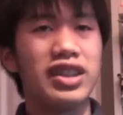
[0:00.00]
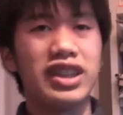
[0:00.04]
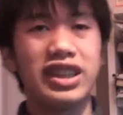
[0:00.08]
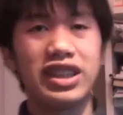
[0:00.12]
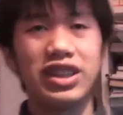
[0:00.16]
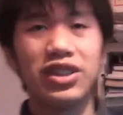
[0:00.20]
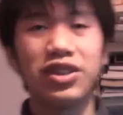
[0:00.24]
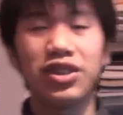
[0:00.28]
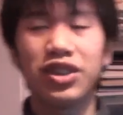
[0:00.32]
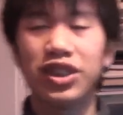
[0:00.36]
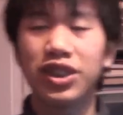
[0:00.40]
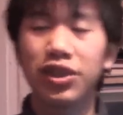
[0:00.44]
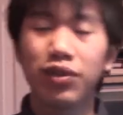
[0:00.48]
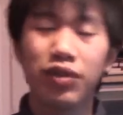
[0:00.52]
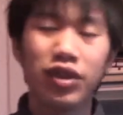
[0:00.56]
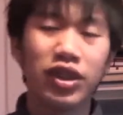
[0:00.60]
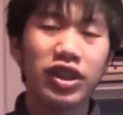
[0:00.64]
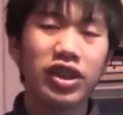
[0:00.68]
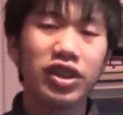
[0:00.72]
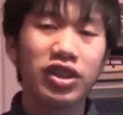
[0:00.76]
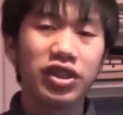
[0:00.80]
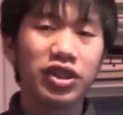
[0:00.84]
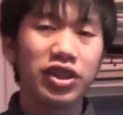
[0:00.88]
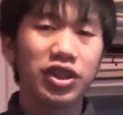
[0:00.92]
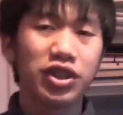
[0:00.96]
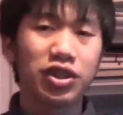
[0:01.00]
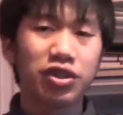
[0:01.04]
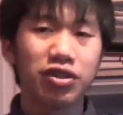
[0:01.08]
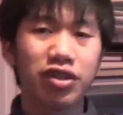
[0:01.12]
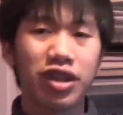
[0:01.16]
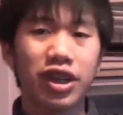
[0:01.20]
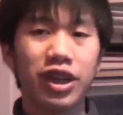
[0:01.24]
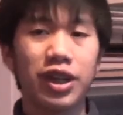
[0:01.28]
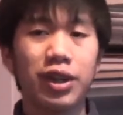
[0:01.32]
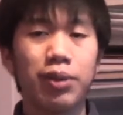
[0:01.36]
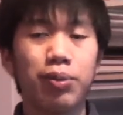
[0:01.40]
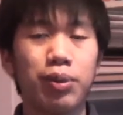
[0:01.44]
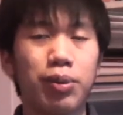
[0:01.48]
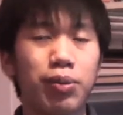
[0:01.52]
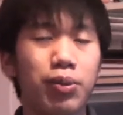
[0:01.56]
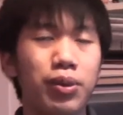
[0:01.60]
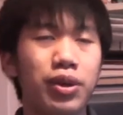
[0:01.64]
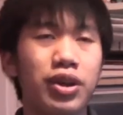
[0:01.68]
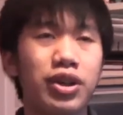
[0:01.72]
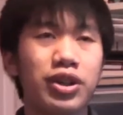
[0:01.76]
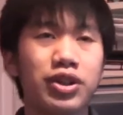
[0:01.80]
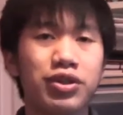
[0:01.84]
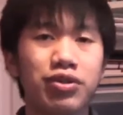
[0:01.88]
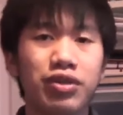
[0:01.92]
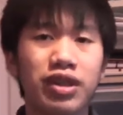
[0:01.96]
It's not something you can describe in
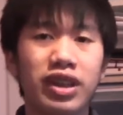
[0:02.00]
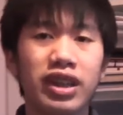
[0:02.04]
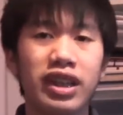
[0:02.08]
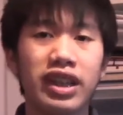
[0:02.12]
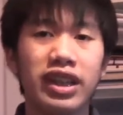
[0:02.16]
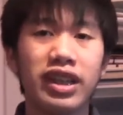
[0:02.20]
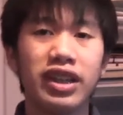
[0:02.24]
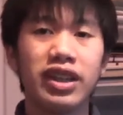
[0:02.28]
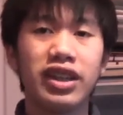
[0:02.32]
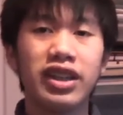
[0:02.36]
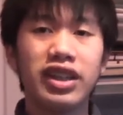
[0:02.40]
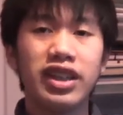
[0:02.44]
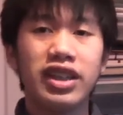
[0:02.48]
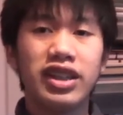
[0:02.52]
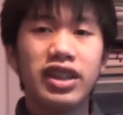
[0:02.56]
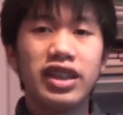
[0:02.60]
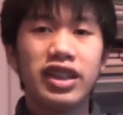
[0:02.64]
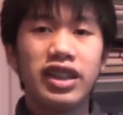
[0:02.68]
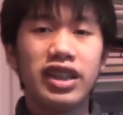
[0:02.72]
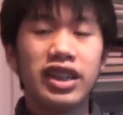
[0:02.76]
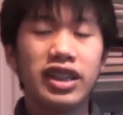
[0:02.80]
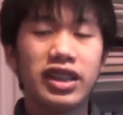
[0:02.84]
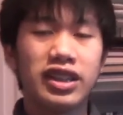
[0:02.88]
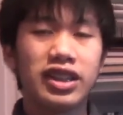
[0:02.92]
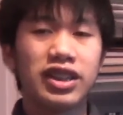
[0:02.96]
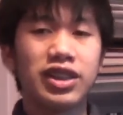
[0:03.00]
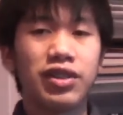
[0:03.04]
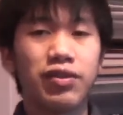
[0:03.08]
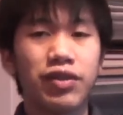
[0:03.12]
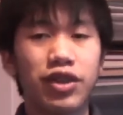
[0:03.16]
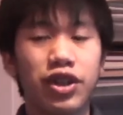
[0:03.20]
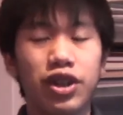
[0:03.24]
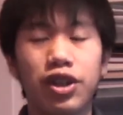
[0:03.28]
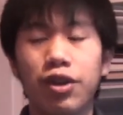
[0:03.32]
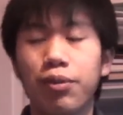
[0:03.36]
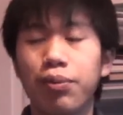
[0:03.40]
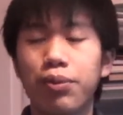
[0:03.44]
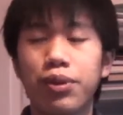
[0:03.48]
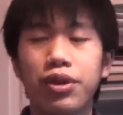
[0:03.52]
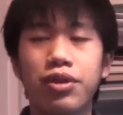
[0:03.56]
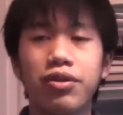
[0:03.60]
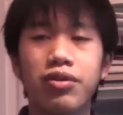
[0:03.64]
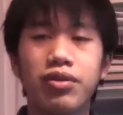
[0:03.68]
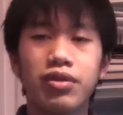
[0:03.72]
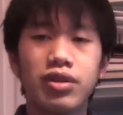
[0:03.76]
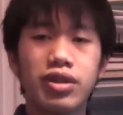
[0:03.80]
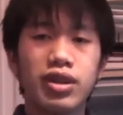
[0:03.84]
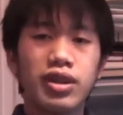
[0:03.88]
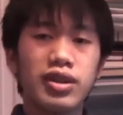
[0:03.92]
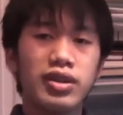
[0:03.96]
words, really. It's something you can be.
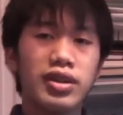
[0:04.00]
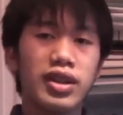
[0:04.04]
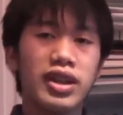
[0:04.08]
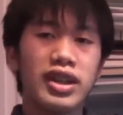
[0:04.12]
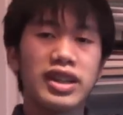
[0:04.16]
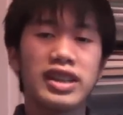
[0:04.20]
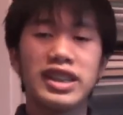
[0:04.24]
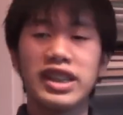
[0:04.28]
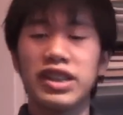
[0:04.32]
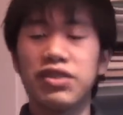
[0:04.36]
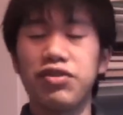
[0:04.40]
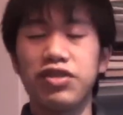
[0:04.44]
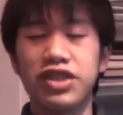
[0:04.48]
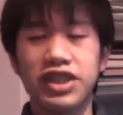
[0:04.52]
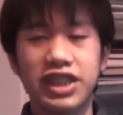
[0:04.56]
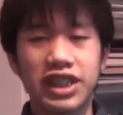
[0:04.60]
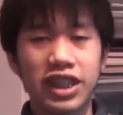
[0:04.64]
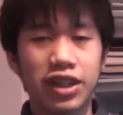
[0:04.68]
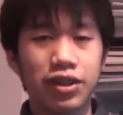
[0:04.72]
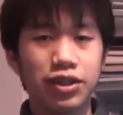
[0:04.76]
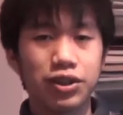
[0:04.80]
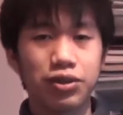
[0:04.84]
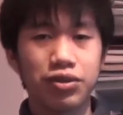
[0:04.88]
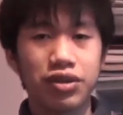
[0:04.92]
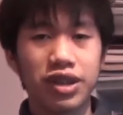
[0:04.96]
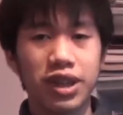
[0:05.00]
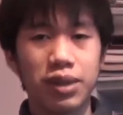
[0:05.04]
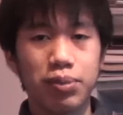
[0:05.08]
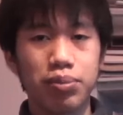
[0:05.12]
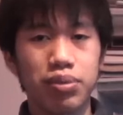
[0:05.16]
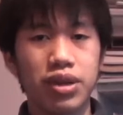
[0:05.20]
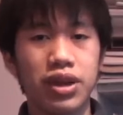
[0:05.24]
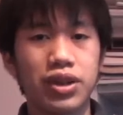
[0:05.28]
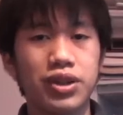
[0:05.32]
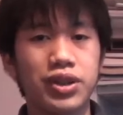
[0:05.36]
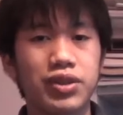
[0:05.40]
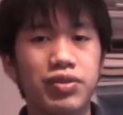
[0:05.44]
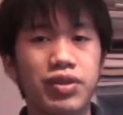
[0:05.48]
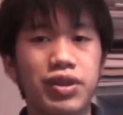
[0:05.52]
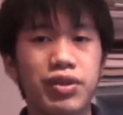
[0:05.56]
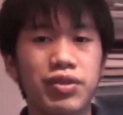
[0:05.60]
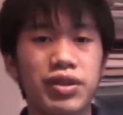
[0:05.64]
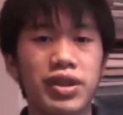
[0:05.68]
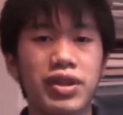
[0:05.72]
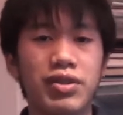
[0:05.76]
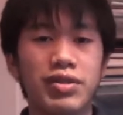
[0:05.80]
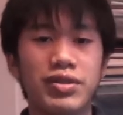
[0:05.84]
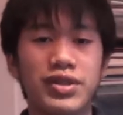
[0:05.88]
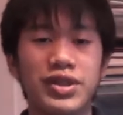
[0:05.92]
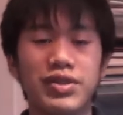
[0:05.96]
I can definitely say I was really proud of it
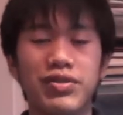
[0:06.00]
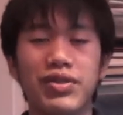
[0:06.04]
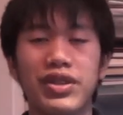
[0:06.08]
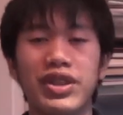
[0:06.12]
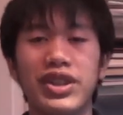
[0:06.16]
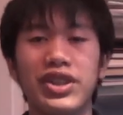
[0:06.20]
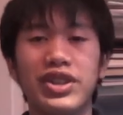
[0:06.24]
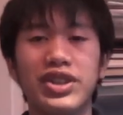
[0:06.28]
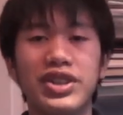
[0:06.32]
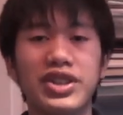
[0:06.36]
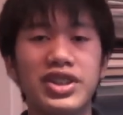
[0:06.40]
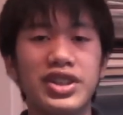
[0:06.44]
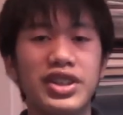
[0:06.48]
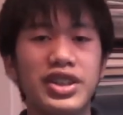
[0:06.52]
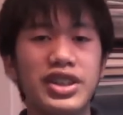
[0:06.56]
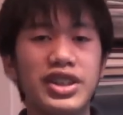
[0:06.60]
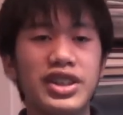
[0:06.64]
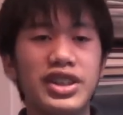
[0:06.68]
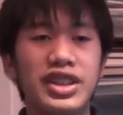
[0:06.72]
when I was finished.